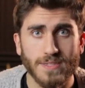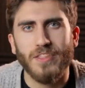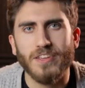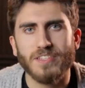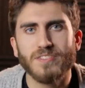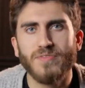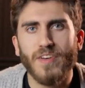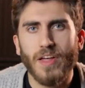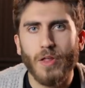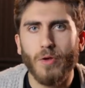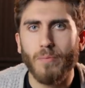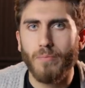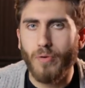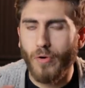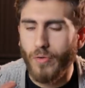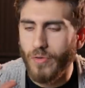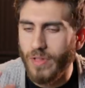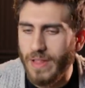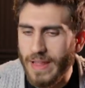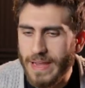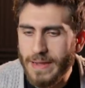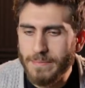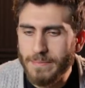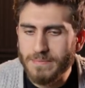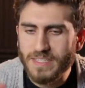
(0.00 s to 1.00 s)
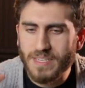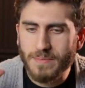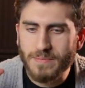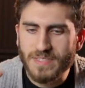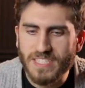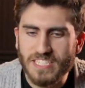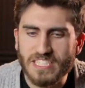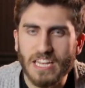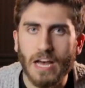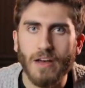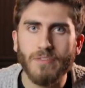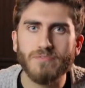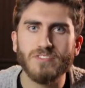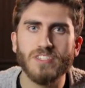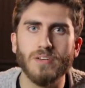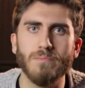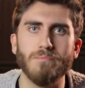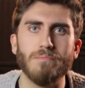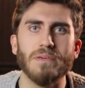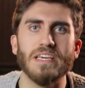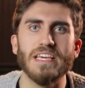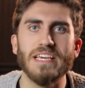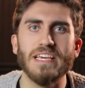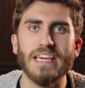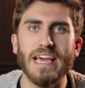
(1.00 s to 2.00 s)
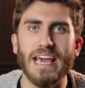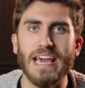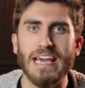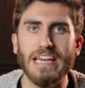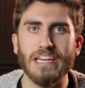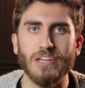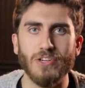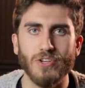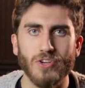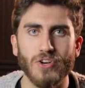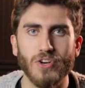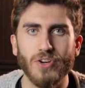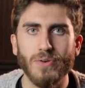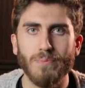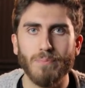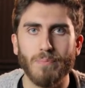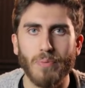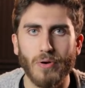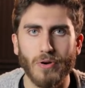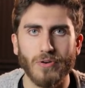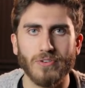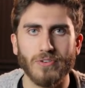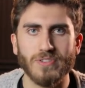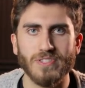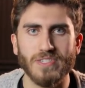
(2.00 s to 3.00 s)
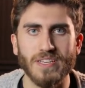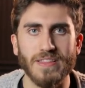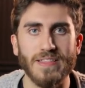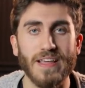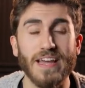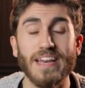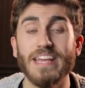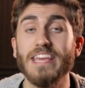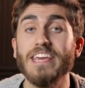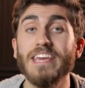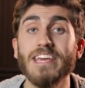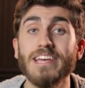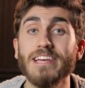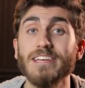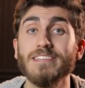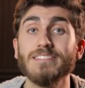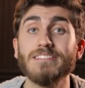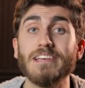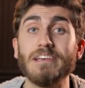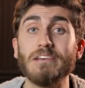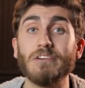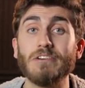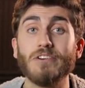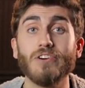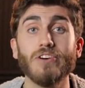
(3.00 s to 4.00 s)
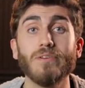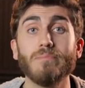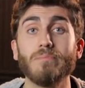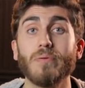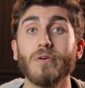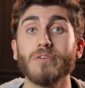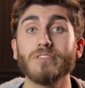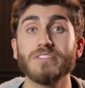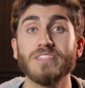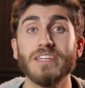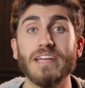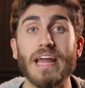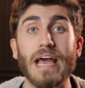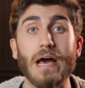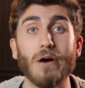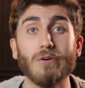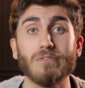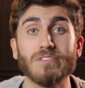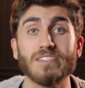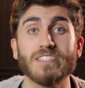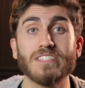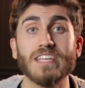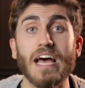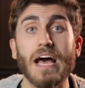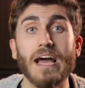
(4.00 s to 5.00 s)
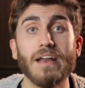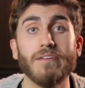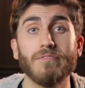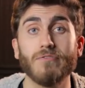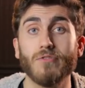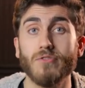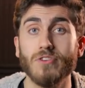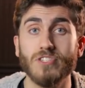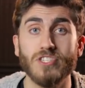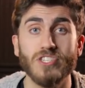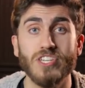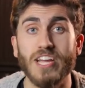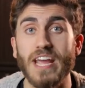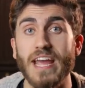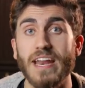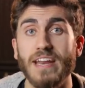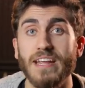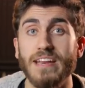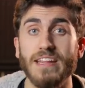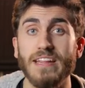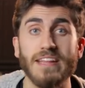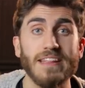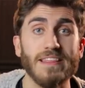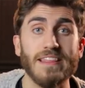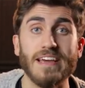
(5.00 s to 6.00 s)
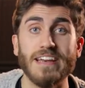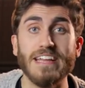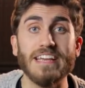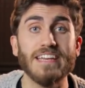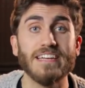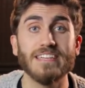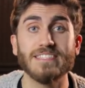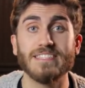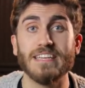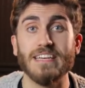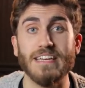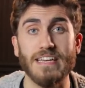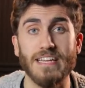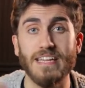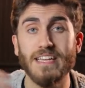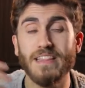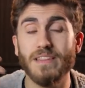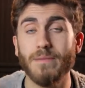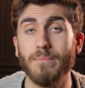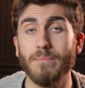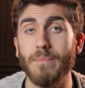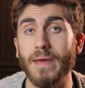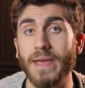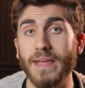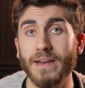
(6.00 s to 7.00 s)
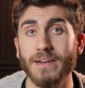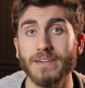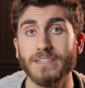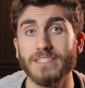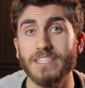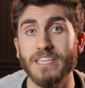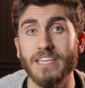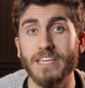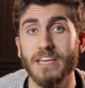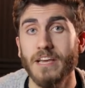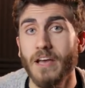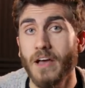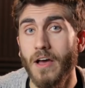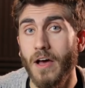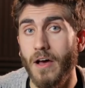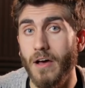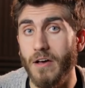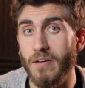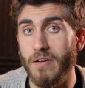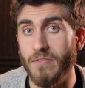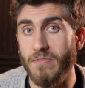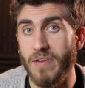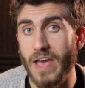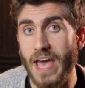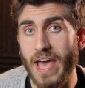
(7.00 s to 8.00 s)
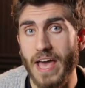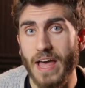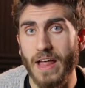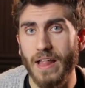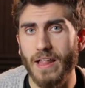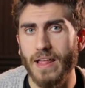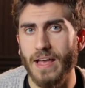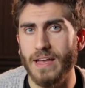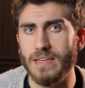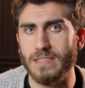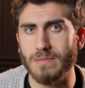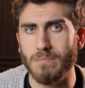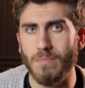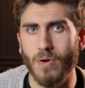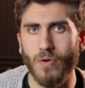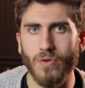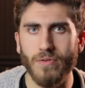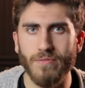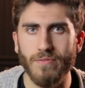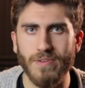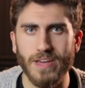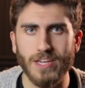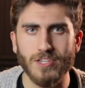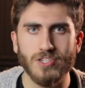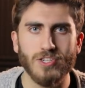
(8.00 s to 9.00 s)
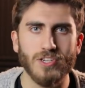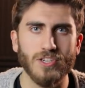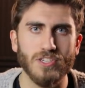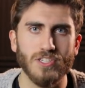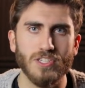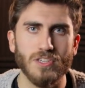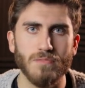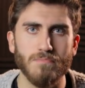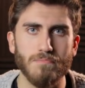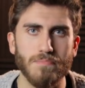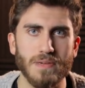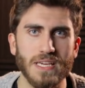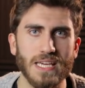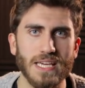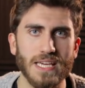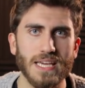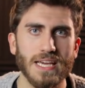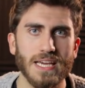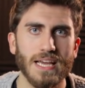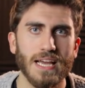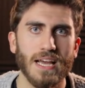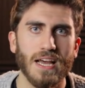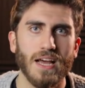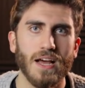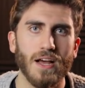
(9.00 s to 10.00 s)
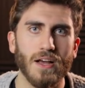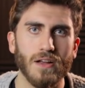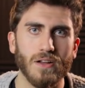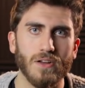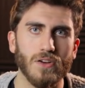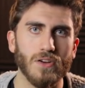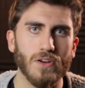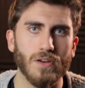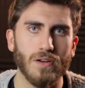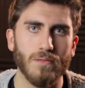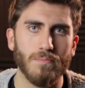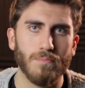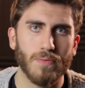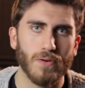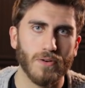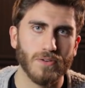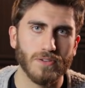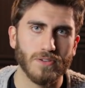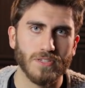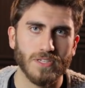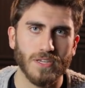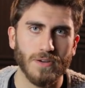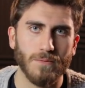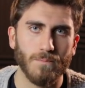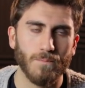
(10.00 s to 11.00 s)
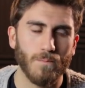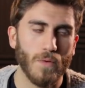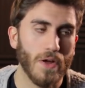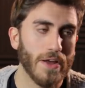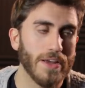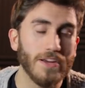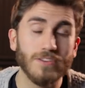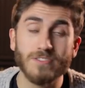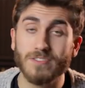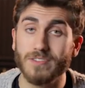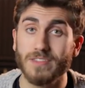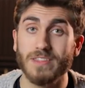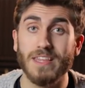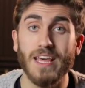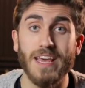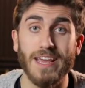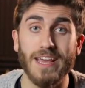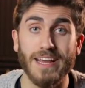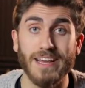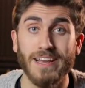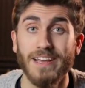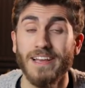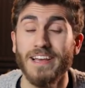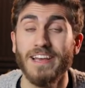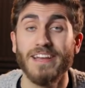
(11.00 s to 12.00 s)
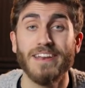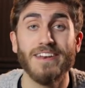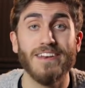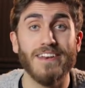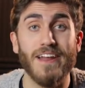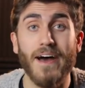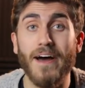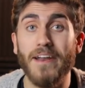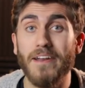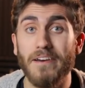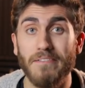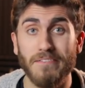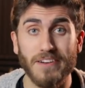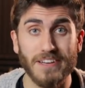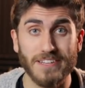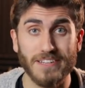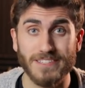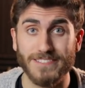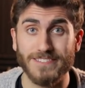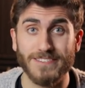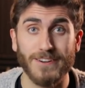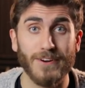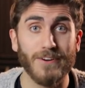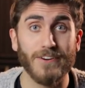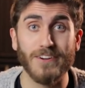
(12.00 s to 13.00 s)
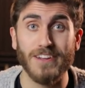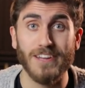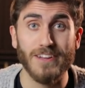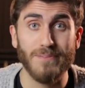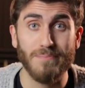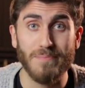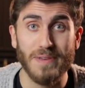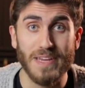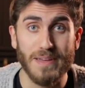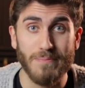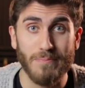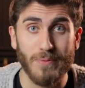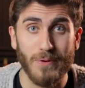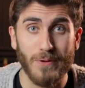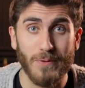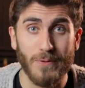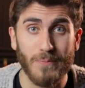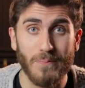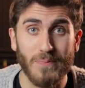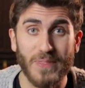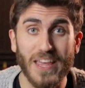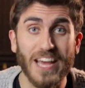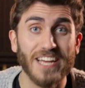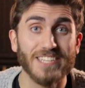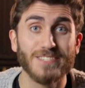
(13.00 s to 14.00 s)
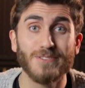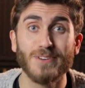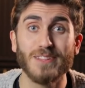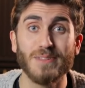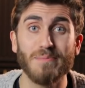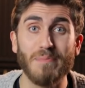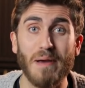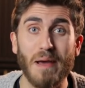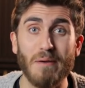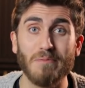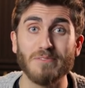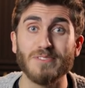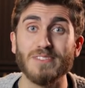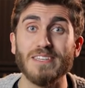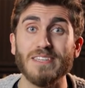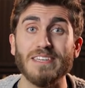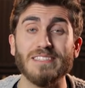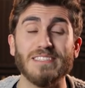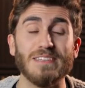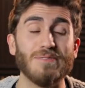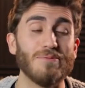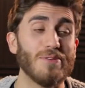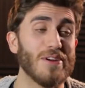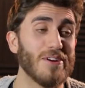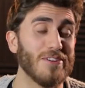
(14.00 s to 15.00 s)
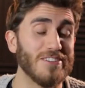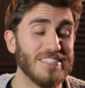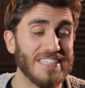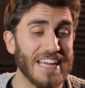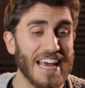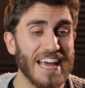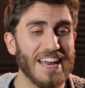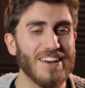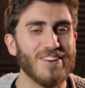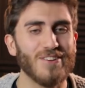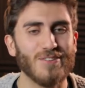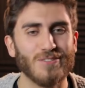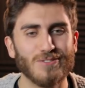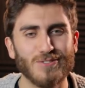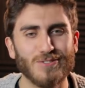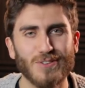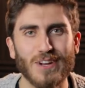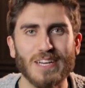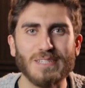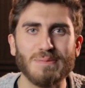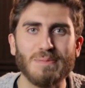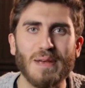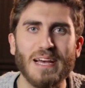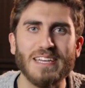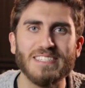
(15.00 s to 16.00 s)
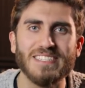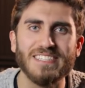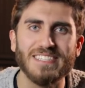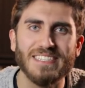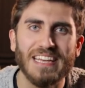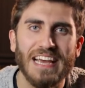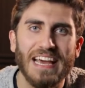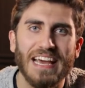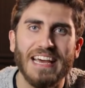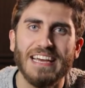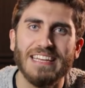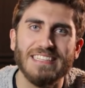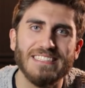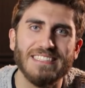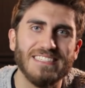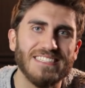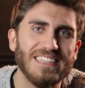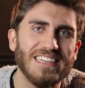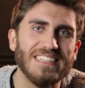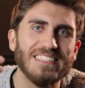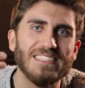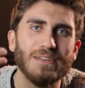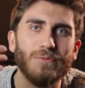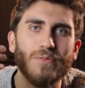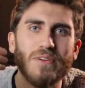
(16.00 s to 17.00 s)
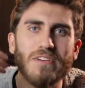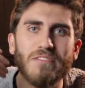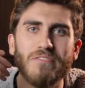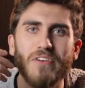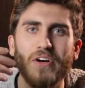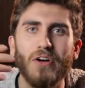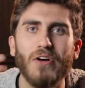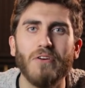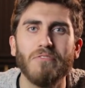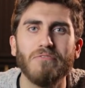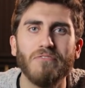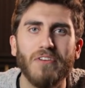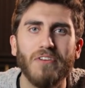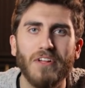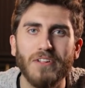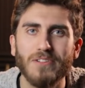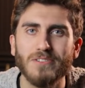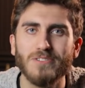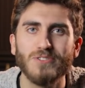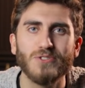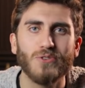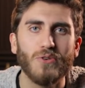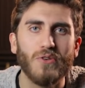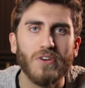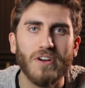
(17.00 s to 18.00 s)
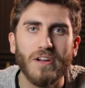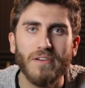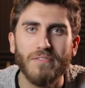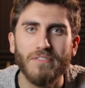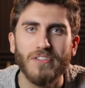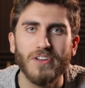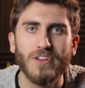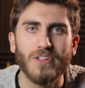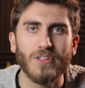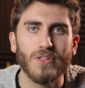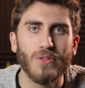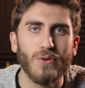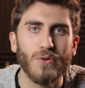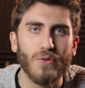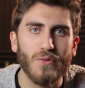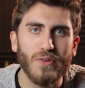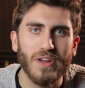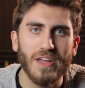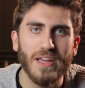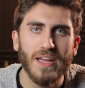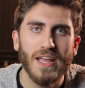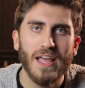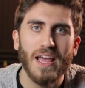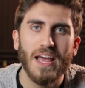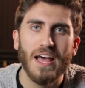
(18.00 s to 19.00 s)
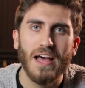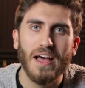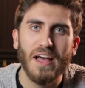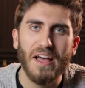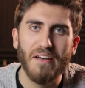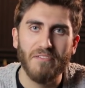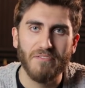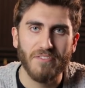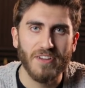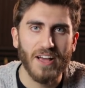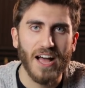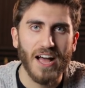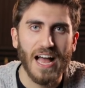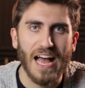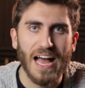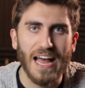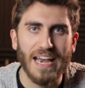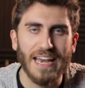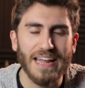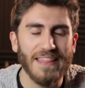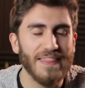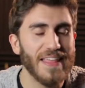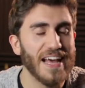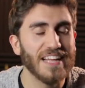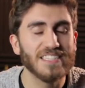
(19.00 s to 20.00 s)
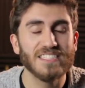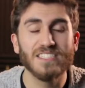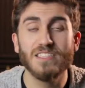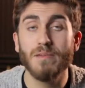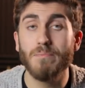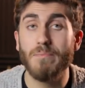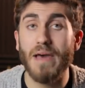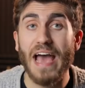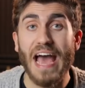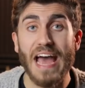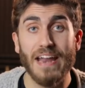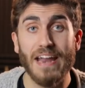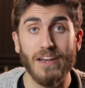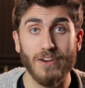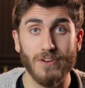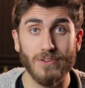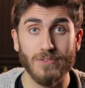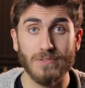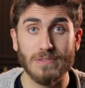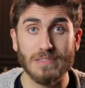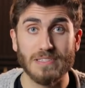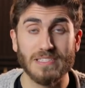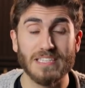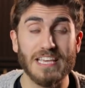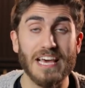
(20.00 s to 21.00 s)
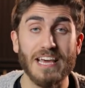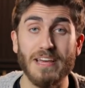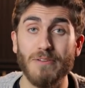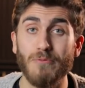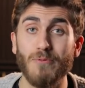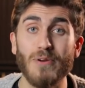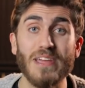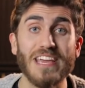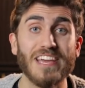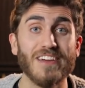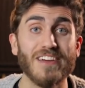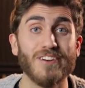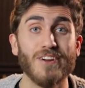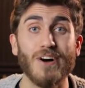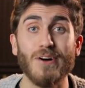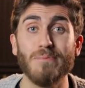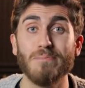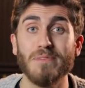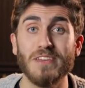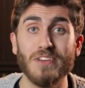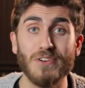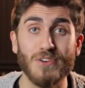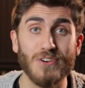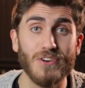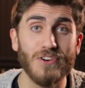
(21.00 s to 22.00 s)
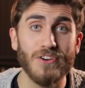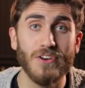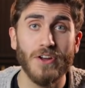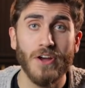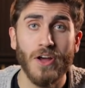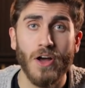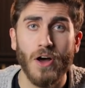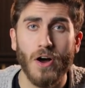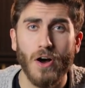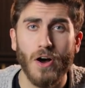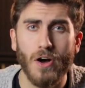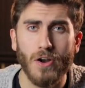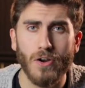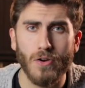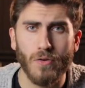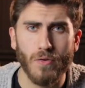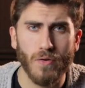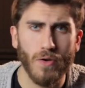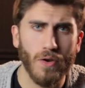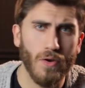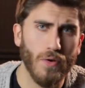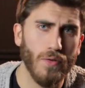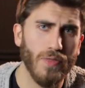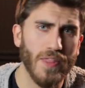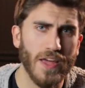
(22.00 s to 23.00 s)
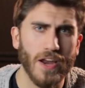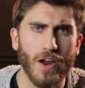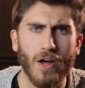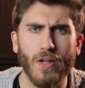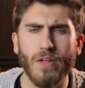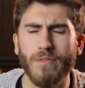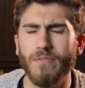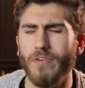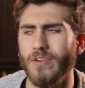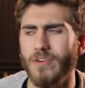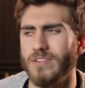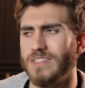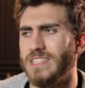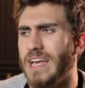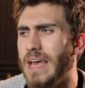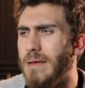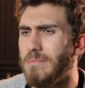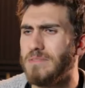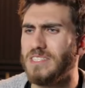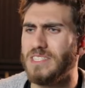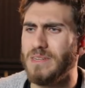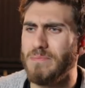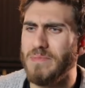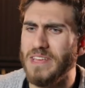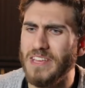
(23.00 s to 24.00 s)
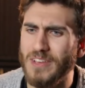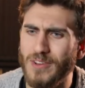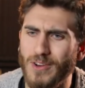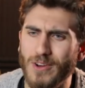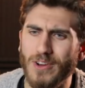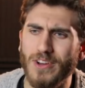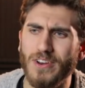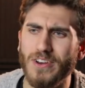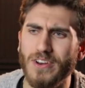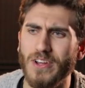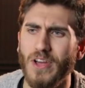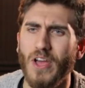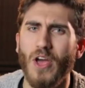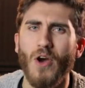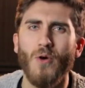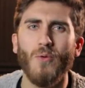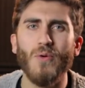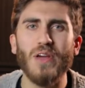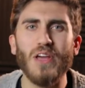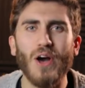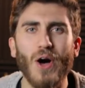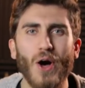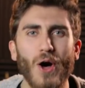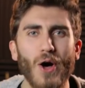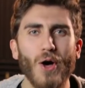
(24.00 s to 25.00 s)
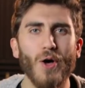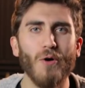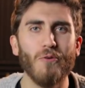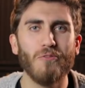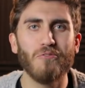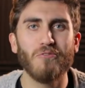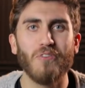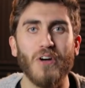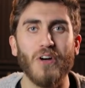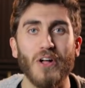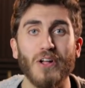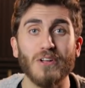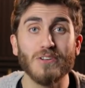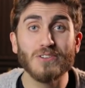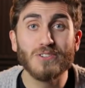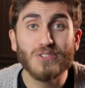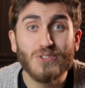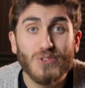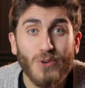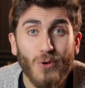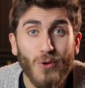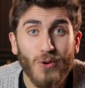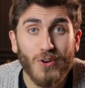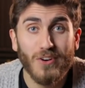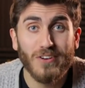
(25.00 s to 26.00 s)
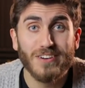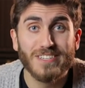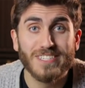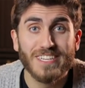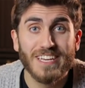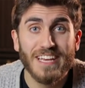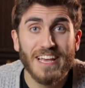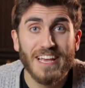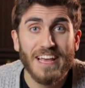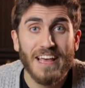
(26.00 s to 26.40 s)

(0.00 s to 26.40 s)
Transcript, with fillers: This fellow proclaims himself to be a good person, that he is a good person outside of Christianity, that he doesn't need the penalty of hell as motivation to be a good person. Well, here's the thing none of us are good people. That's what the Bible says that we are dead in our trespasses and sins, that we have all fallen short of the glory of God. And that's the bad news that we cannot be good on our own, that all of our attempts to be good, we all fall short.